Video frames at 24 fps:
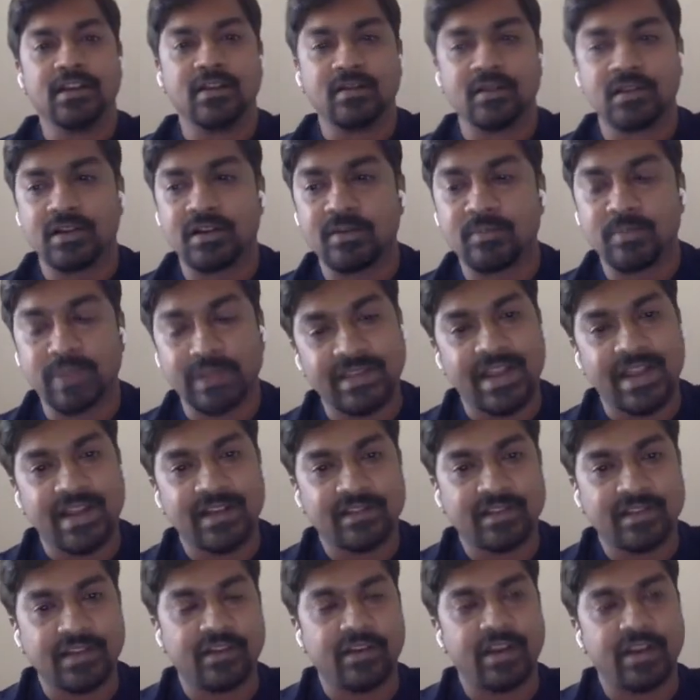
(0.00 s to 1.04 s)
Uh, but
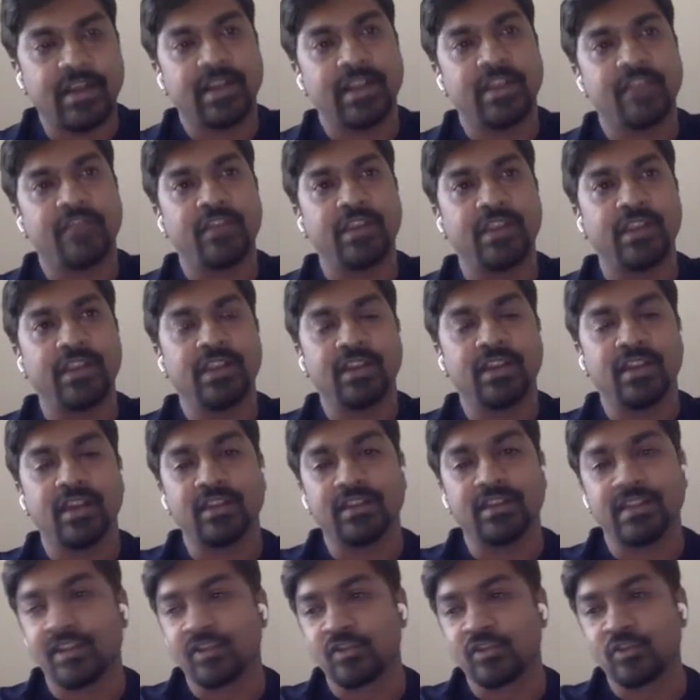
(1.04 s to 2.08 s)
that said, right, every uh,
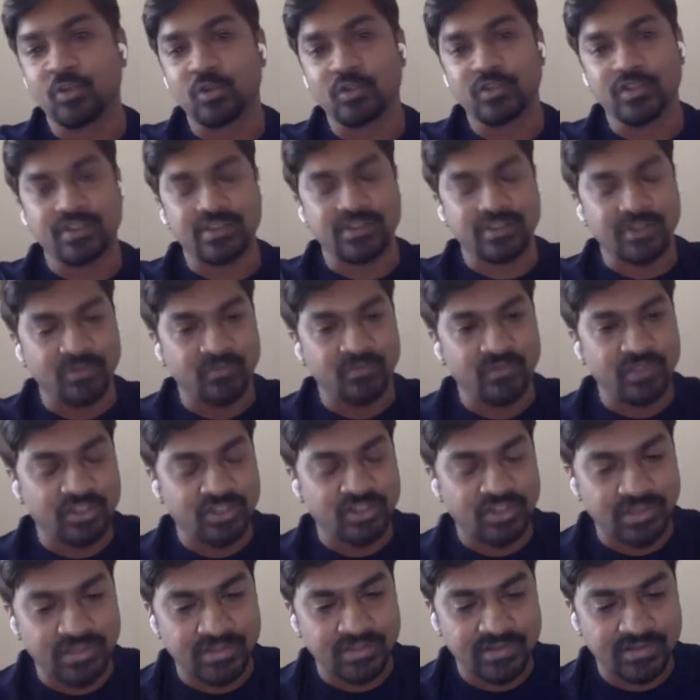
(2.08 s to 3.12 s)
there is no system
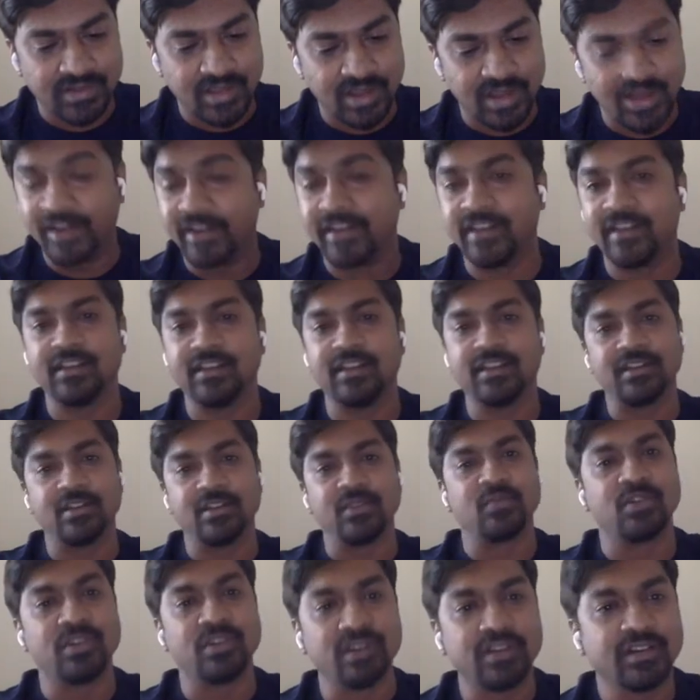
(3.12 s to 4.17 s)
which is ideal in
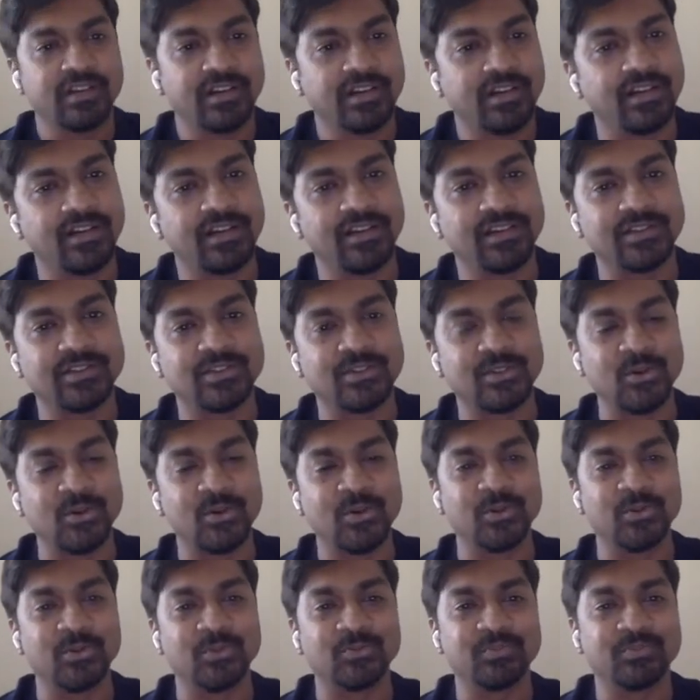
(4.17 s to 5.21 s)
the world. Uh,
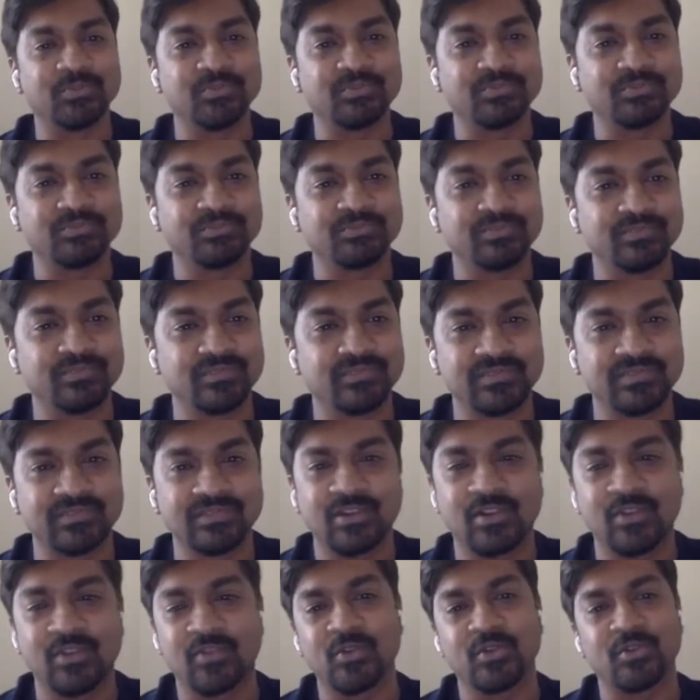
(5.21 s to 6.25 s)
so
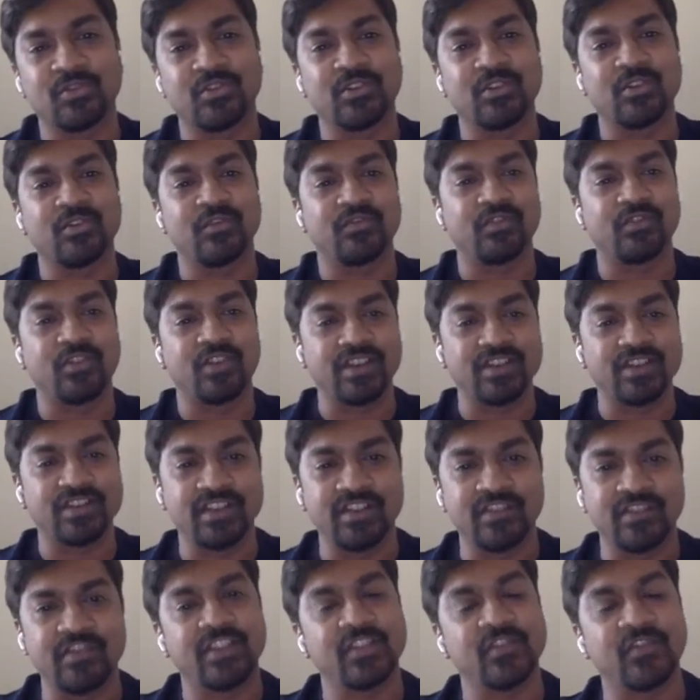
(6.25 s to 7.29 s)
of course, you know, for
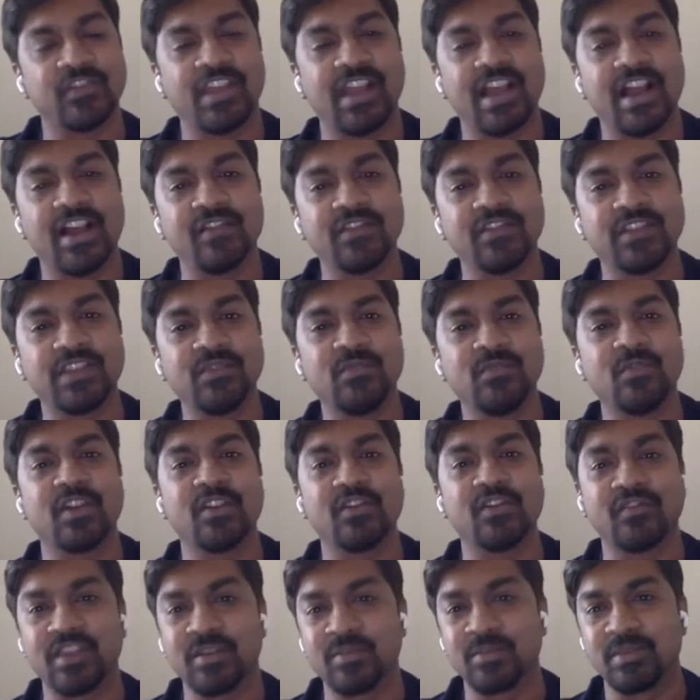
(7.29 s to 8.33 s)
HDFS, we have the
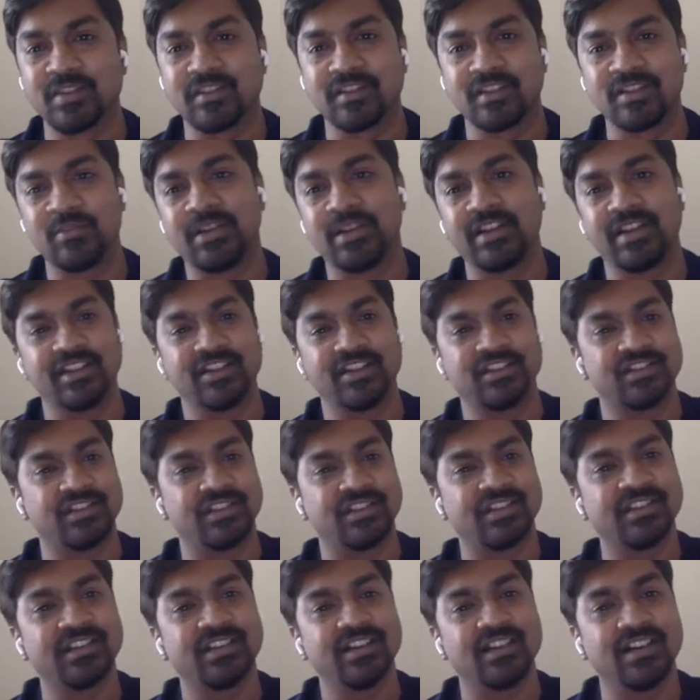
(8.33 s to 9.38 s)
one famous
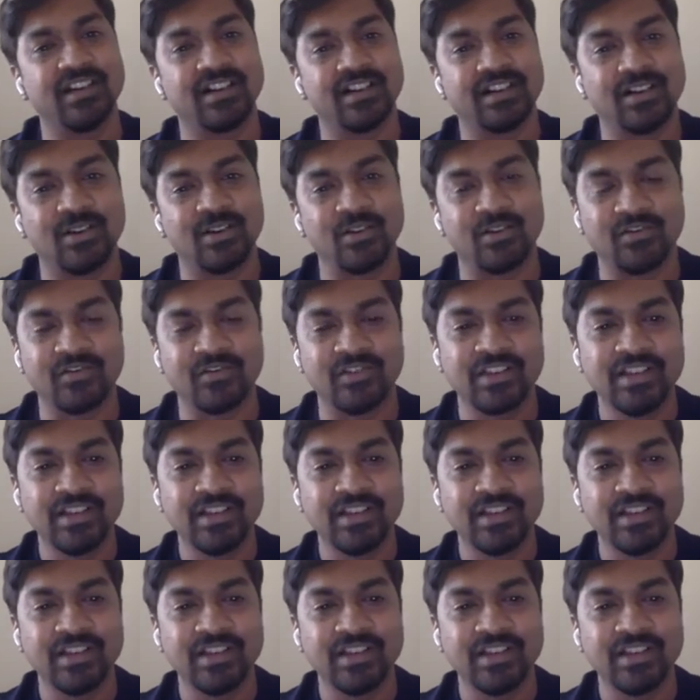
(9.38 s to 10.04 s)
limitation uh, of